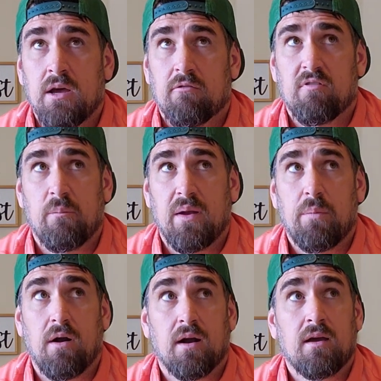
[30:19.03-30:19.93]
Riverbend
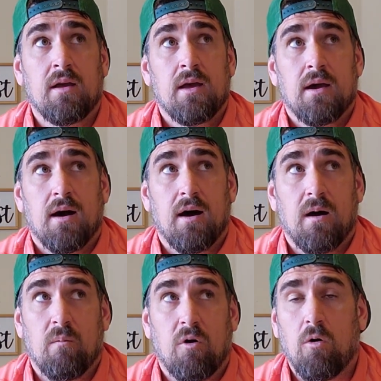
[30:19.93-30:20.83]
Park,
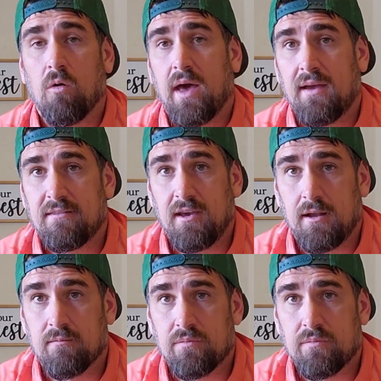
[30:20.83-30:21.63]
hole 18.